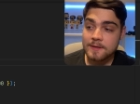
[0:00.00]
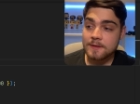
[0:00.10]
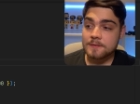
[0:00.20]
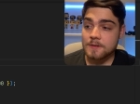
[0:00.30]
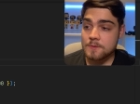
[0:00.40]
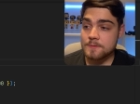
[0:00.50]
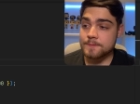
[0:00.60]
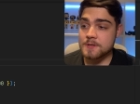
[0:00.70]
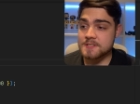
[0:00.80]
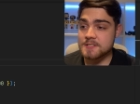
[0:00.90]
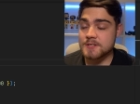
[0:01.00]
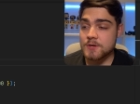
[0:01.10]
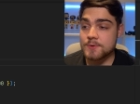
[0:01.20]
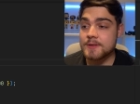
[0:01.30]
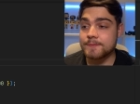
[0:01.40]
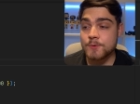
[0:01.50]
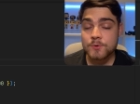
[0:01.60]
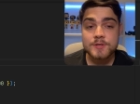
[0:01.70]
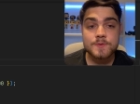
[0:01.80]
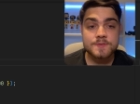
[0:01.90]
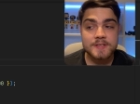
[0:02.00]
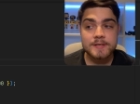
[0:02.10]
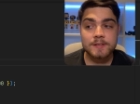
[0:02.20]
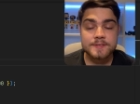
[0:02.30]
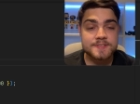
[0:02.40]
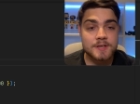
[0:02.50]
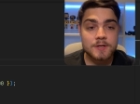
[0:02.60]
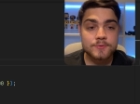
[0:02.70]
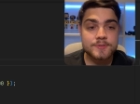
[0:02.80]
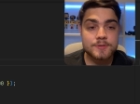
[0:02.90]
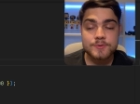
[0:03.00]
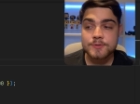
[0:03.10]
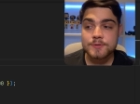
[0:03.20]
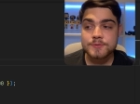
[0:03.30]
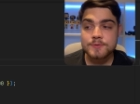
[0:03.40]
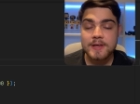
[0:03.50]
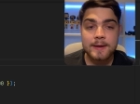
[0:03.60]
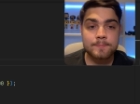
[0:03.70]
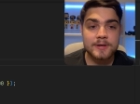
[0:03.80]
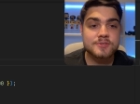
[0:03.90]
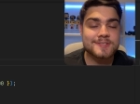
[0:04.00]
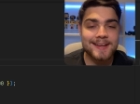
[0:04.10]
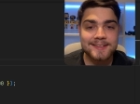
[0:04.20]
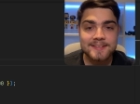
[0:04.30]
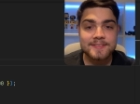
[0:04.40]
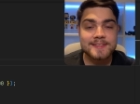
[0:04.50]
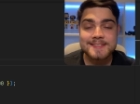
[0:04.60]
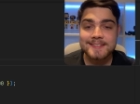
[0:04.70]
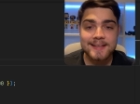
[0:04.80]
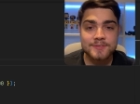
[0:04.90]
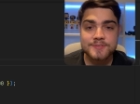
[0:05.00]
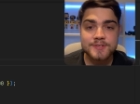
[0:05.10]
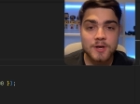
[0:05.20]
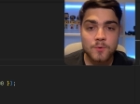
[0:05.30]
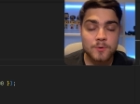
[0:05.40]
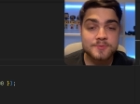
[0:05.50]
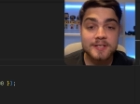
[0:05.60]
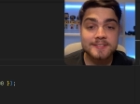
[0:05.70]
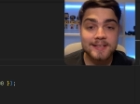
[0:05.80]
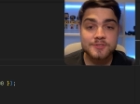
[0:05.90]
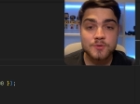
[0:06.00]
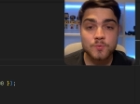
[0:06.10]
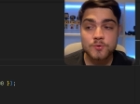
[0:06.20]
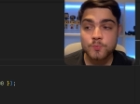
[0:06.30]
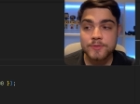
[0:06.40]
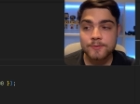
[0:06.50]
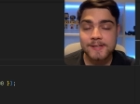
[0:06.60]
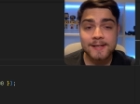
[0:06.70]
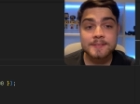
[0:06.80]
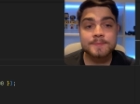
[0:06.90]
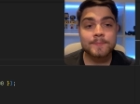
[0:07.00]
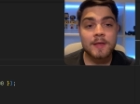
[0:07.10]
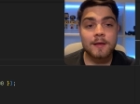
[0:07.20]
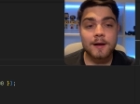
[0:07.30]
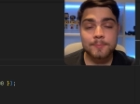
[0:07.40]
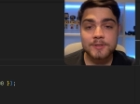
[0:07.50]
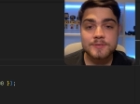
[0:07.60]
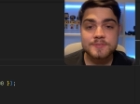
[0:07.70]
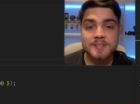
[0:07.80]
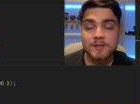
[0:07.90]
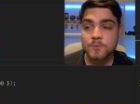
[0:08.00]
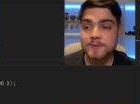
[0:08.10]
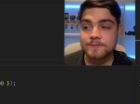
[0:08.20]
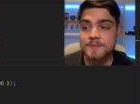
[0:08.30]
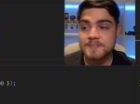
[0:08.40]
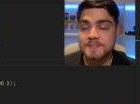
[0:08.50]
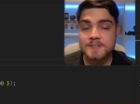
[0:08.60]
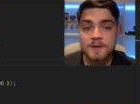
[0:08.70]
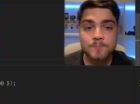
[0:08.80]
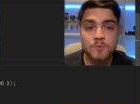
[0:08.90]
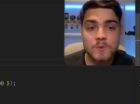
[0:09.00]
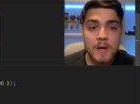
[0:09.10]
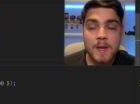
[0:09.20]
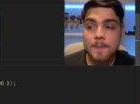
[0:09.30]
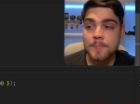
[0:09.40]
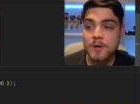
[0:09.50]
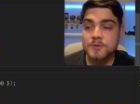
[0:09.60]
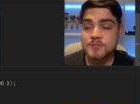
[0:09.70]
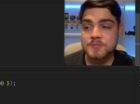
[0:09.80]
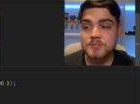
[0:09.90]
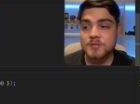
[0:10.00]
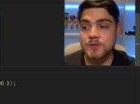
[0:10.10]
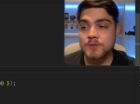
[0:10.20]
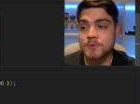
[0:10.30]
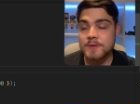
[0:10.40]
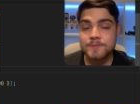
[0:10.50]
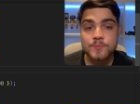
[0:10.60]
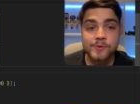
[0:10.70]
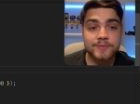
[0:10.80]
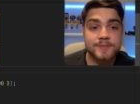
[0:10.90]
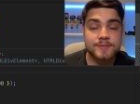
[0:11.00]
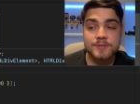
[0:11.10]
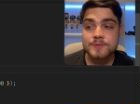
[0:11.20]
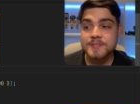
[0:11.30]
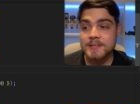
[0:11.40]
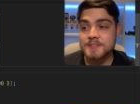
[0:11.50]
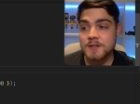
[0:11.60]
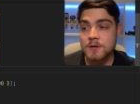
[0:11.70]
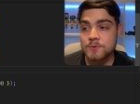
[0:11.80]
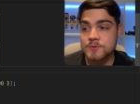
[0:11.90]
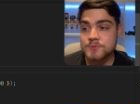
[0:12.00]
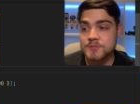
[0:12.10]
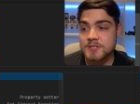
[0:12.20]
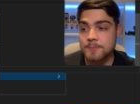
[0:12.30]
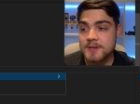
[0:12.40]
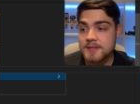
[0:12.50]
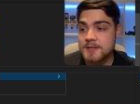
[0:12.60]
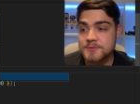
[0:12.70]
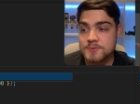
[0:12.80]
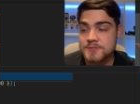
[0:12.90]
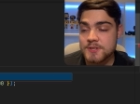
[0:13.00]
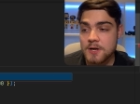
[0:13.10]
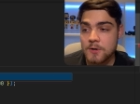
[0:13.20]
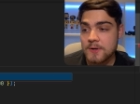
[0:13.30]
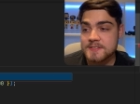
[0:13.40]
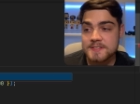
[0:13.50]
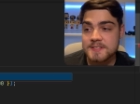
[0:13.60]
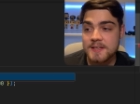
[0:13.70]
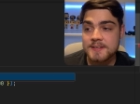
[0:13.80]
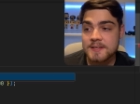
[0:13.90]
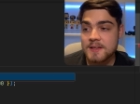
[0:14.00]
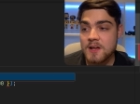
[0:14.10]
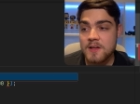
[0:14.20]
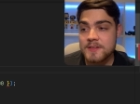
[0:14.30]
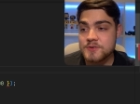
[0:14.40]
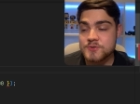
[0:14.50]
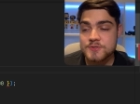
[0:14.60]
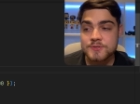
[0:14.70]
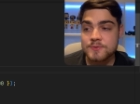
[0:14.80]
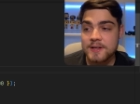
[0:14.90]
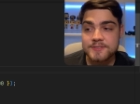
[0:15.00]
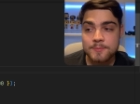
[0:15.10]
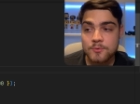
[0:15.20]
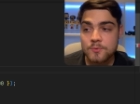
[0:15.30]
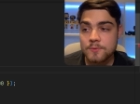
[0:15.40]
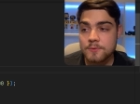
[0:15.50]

So the first thing to note, if you want to use inline styles, you could do that by just adding the standard style object as you would with React. I'm going to use Tailwind for this example, but just to show you, if you wanted to use that style, you just come in here, do style, as I said, and then you just do that double